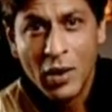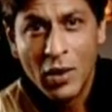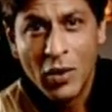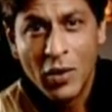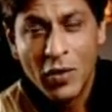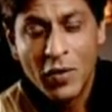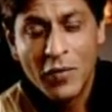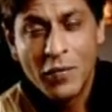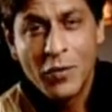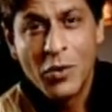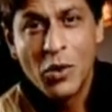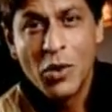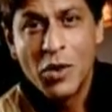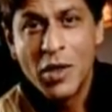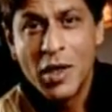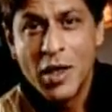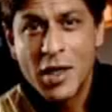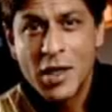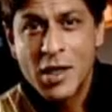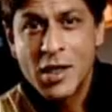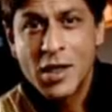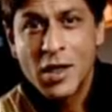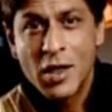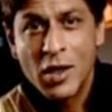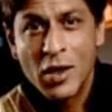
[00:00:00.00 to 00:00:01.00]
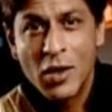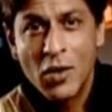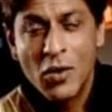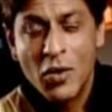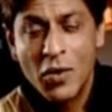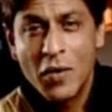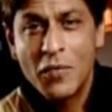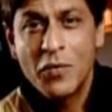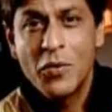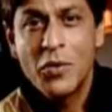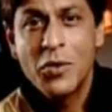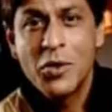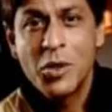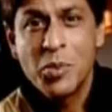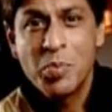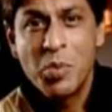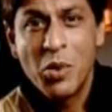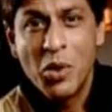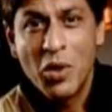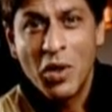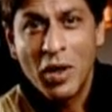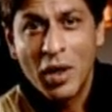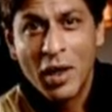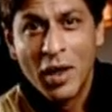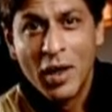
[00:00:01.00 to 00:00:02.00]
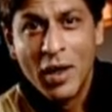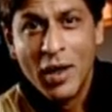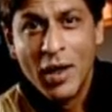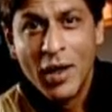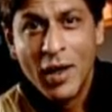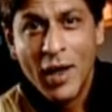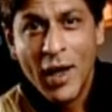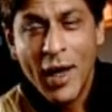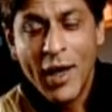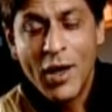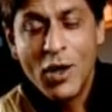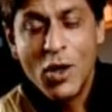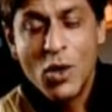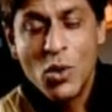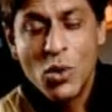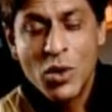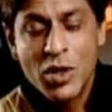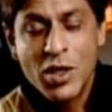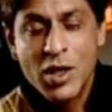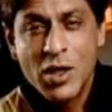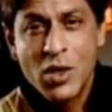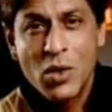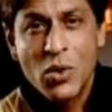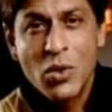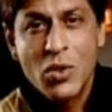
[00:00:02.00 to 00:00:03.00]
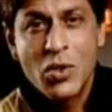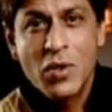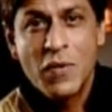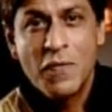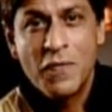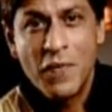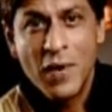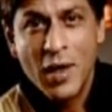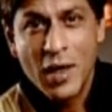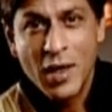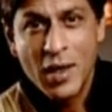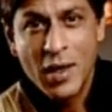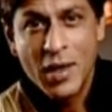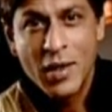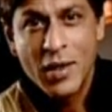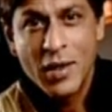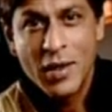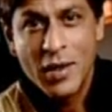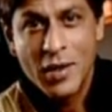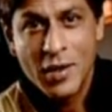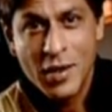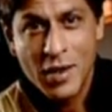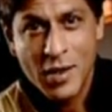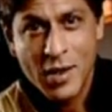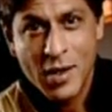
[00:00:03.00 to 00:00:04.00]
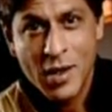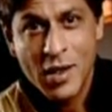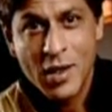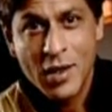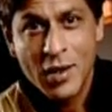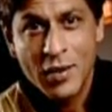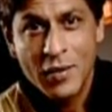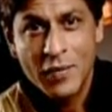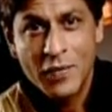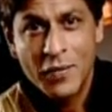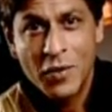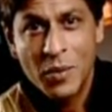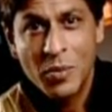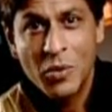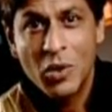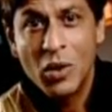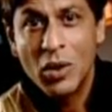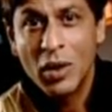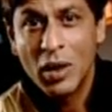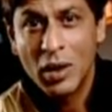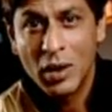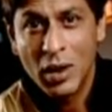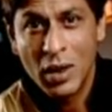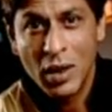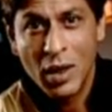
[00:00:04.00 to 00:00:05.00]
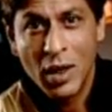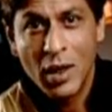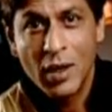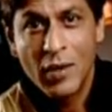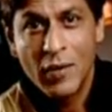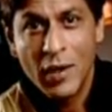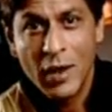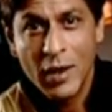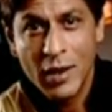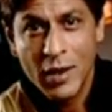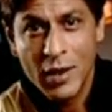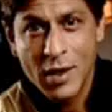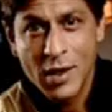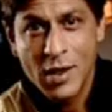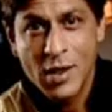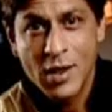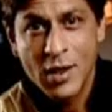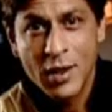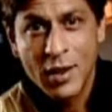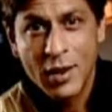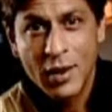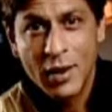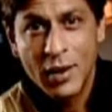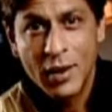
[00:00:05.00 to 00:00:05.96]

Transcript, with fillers: a lot of goodness, a lot of good sport, and loads and loads of fun this year from Kolkata Knight Riders.